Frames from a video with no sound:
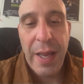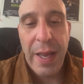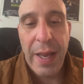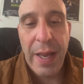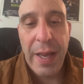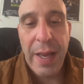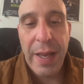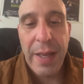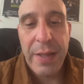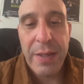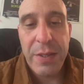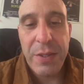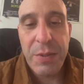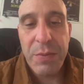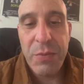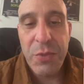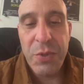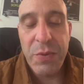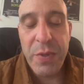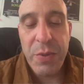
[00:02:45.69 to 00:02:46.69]
And this
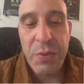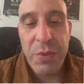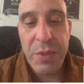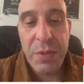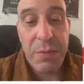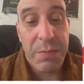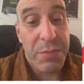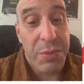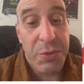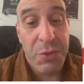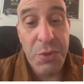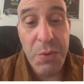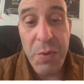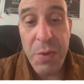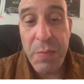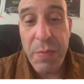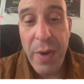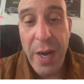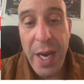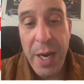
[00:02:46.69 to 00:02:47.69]
movie was
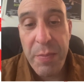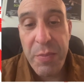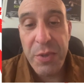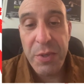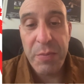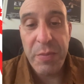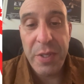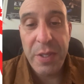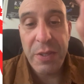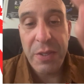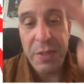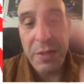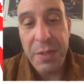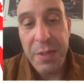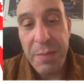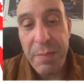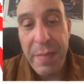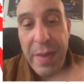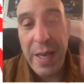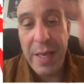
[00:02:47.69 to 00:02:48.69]
super popular because
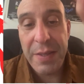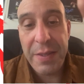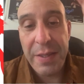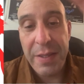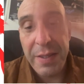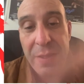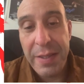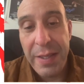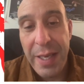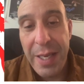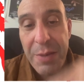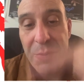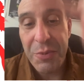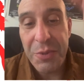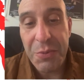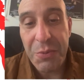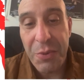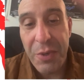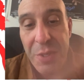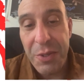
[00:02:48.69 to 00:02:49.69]
the masking tape
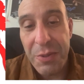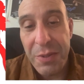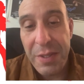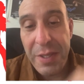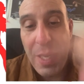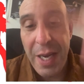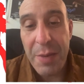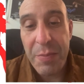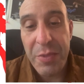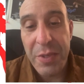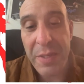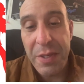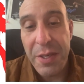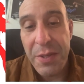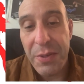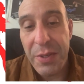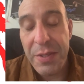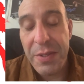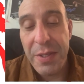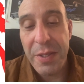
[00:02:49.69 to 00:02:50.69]
was one on top of the
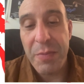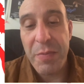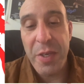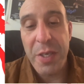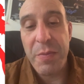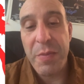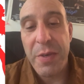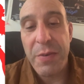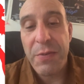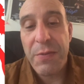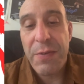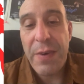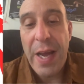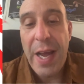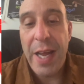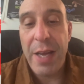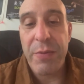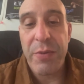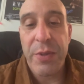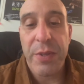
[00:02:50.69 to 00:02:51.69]
other. I'd say there might have been
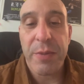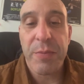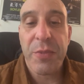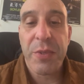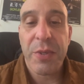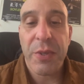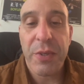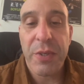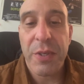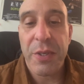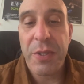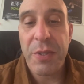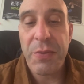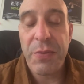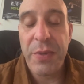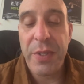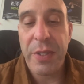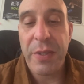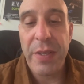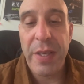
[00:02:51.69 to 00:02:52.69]
5 of them. So, you
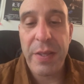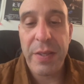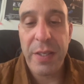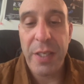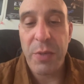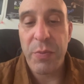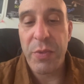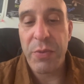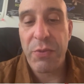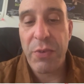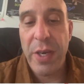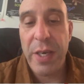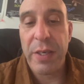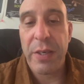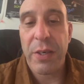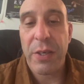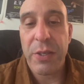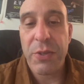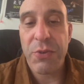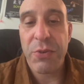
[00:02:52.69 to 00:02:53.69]
figure that thing had been
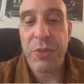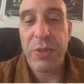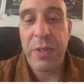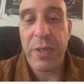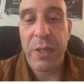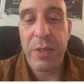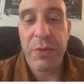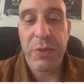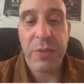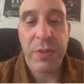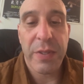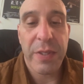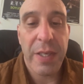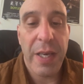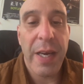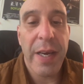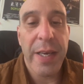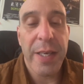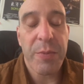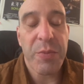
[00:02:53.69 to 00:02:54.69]
rented hundreds and hundreds of
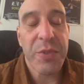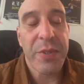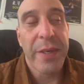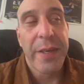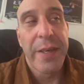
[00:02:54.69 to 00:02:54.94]
times.